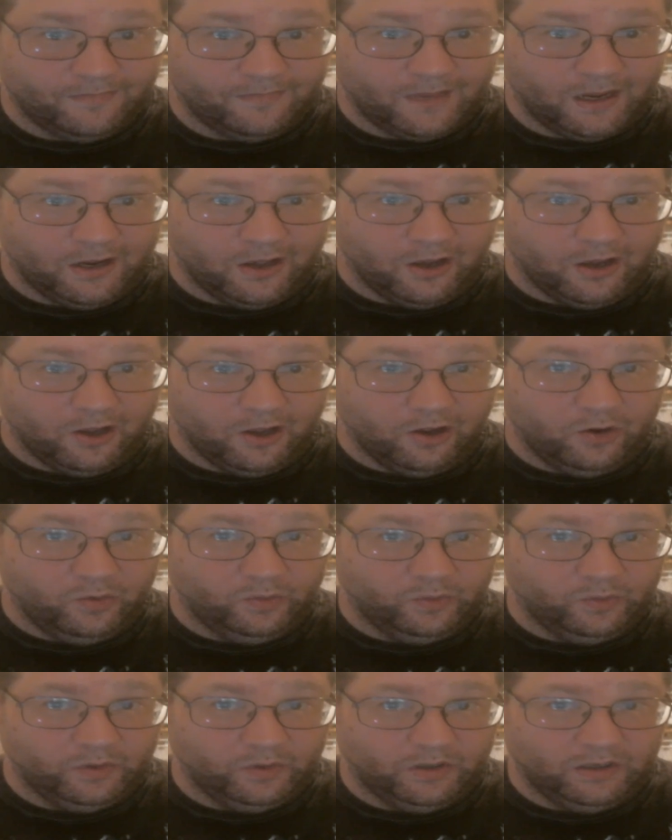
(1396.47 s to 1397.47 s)
You know?
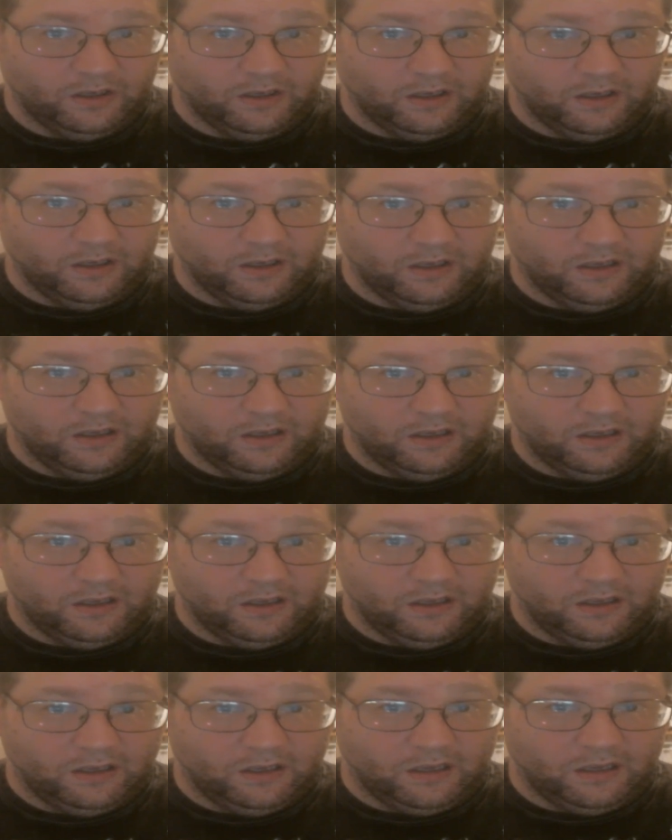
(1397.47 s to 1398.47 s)

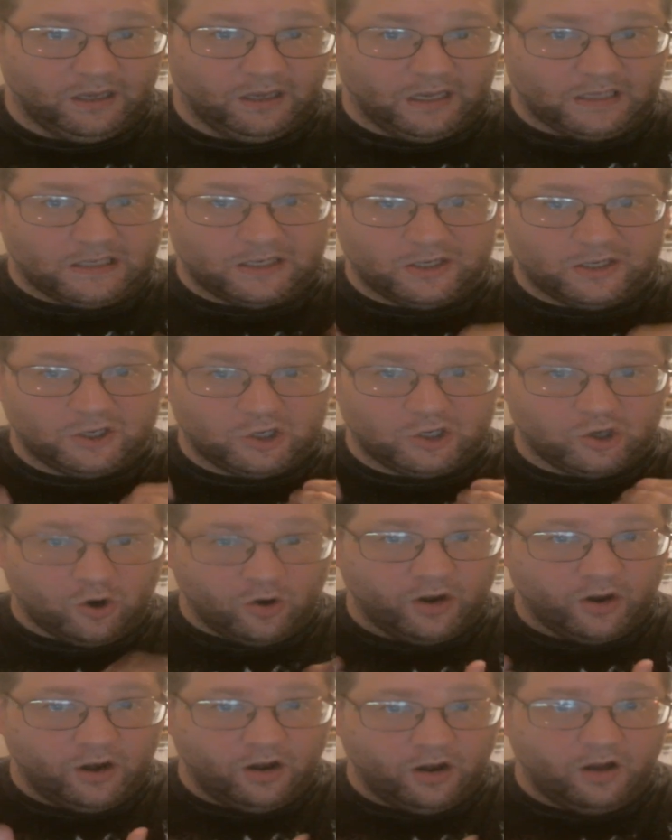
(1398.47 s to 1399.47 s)
It
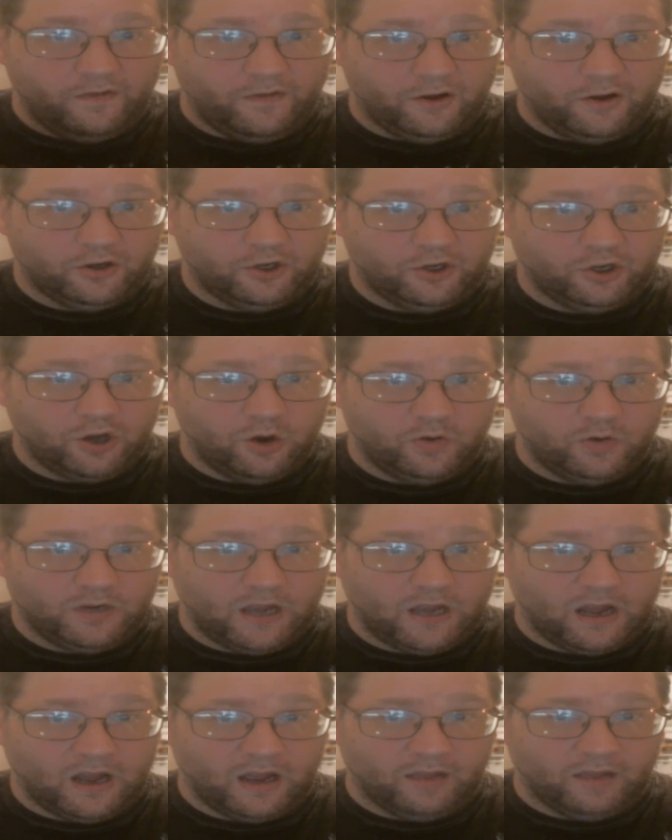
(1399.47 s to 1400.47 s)
started off on
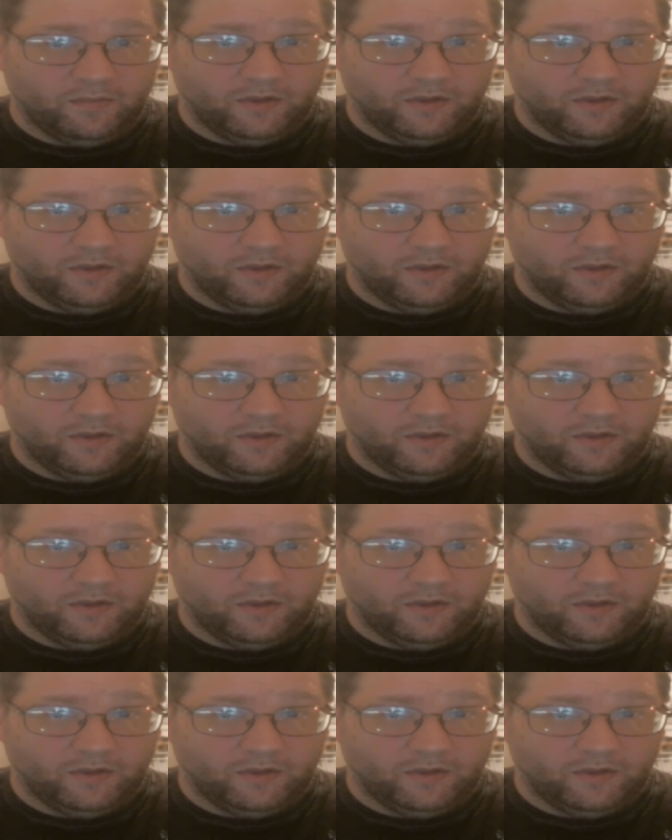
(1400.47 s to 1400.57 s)
Showtime,